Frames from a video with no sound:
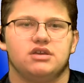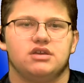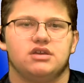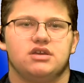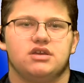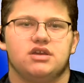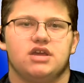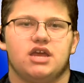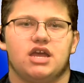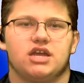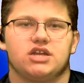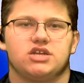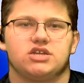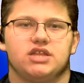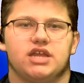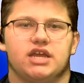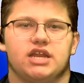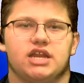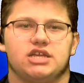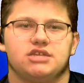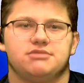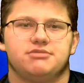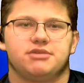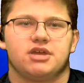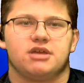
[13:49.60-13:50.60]
Action Line
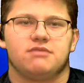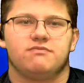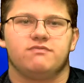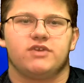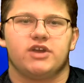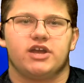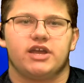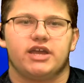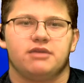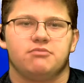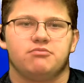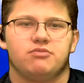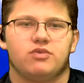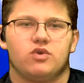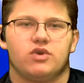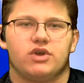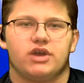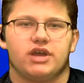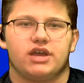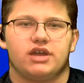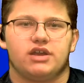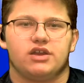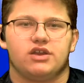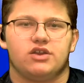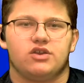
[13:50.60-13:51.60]
has become very
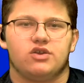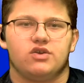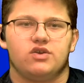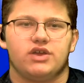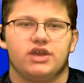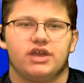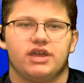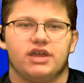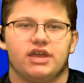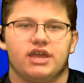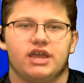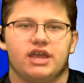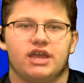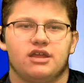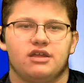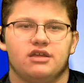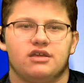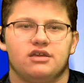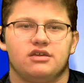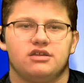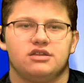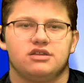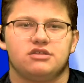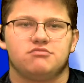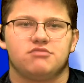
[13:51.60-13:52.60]
boring and annoying,
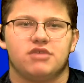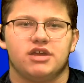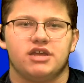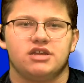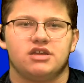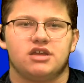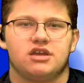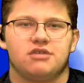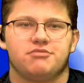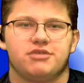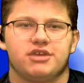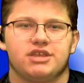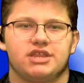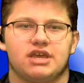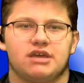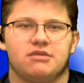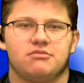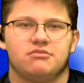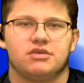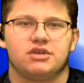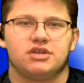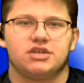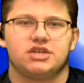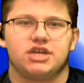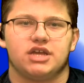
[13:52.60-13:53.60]
and might not be that
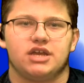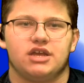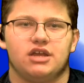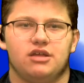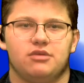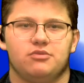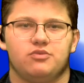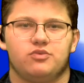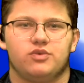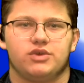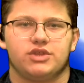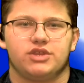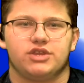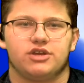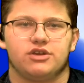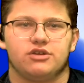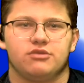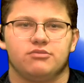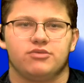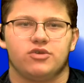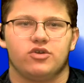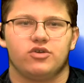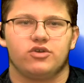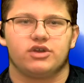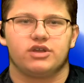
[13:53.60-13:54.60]
much help with your
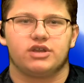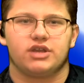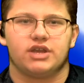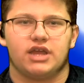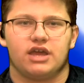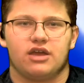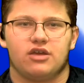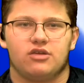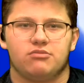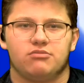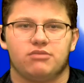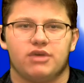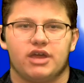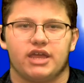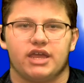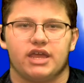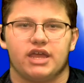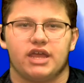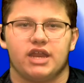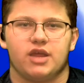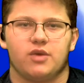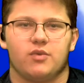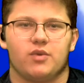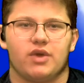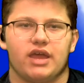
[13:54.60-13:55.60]
broken down bike
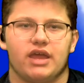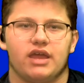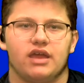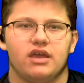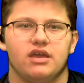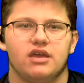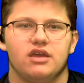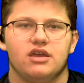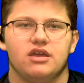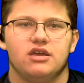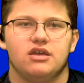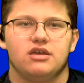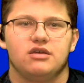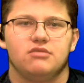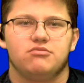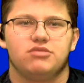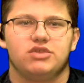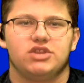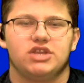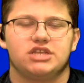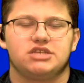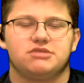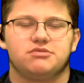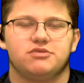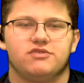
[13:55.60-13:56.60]
anyway, but
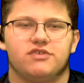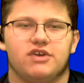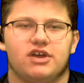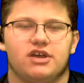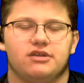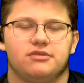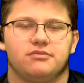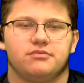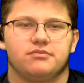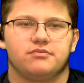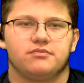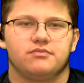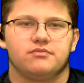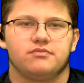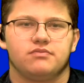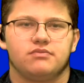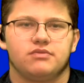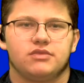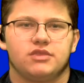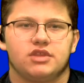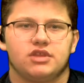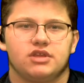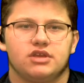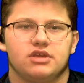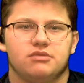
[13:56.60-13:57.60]
let's move on.
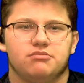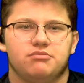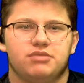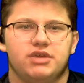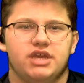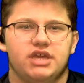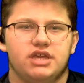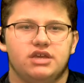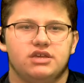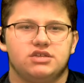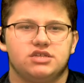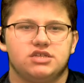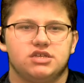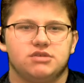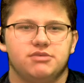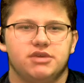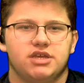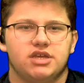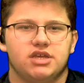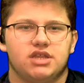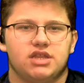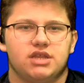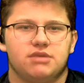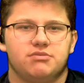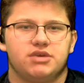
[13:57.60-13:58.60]
Pete,
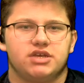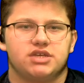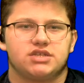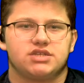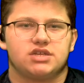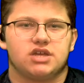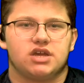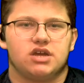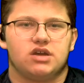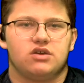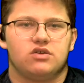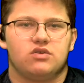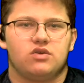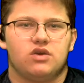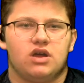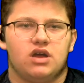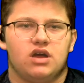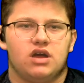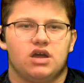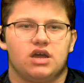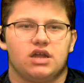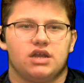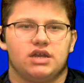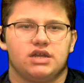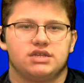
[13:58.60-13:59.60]
assuming Olympics go
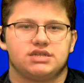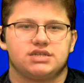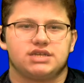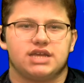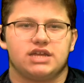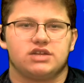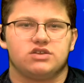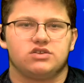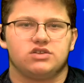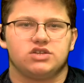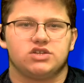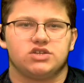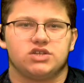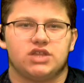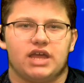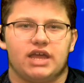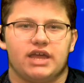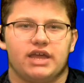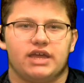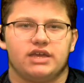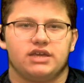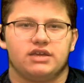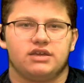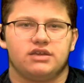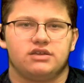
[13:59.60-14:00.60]
on as scheduled
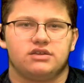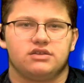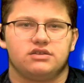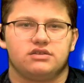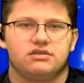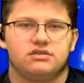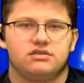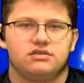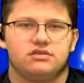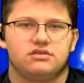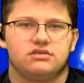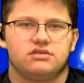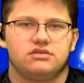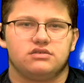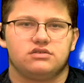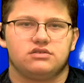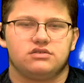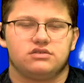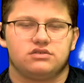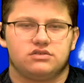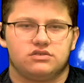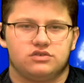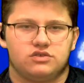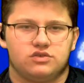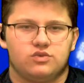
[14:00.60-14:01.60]
July
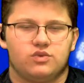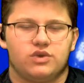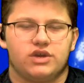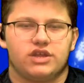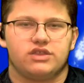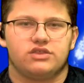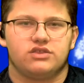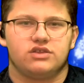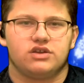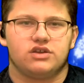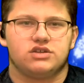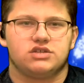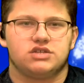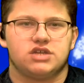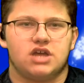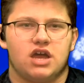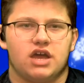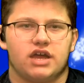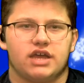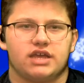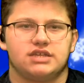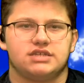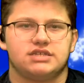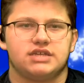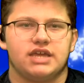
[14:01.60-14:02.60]
23rd to
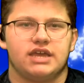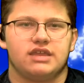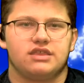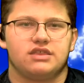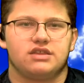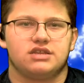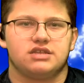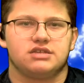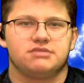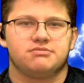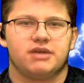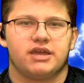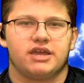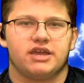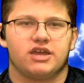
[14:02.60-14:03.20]
August 8th despite